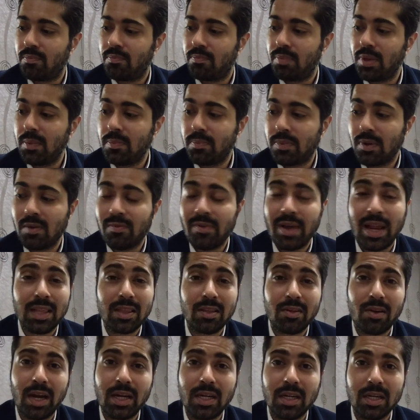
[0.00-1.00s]
people wearing
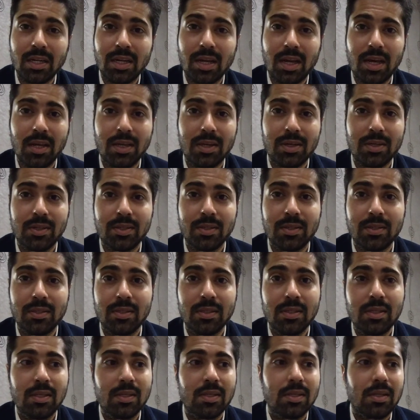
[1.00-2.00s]
the right attire,
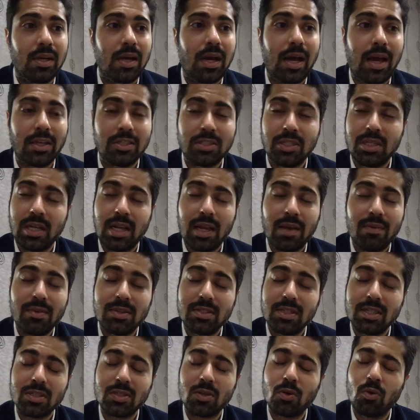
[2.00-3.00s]
hygiene
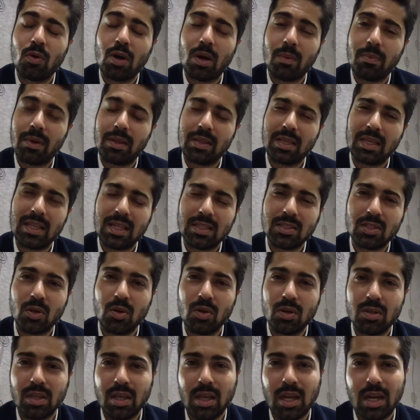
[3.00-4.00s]
levels just go up. I think that's a
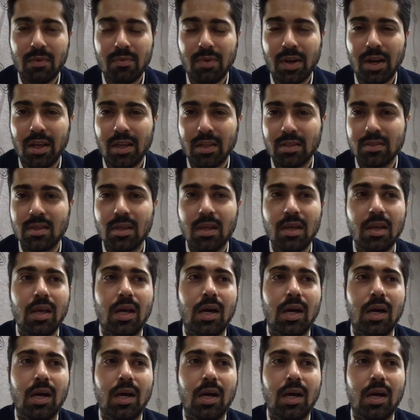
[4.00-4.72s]
good thing at weddings.